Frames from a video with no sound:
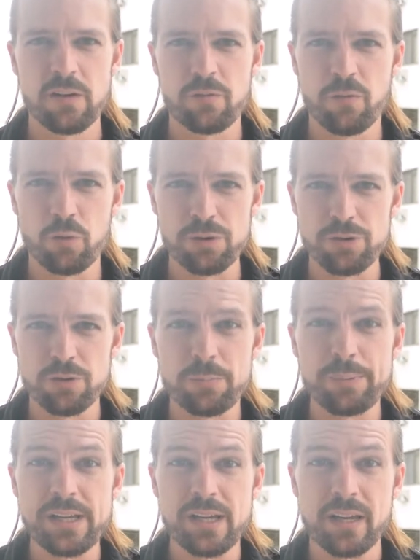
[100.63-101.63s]
for your
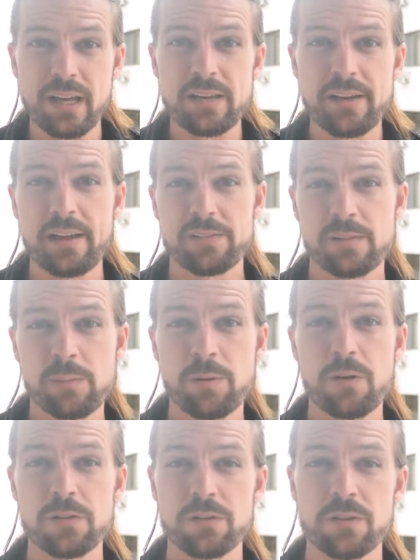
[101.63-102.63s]
being a nasty
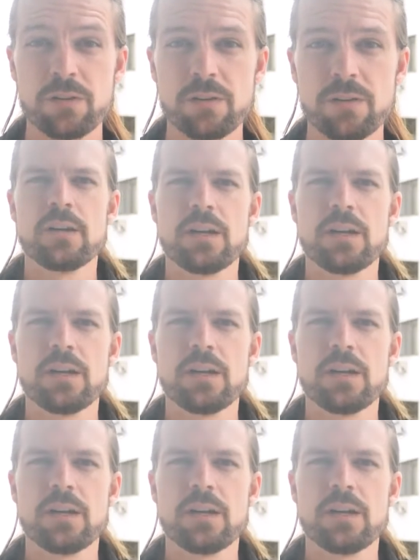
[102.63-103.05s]
person.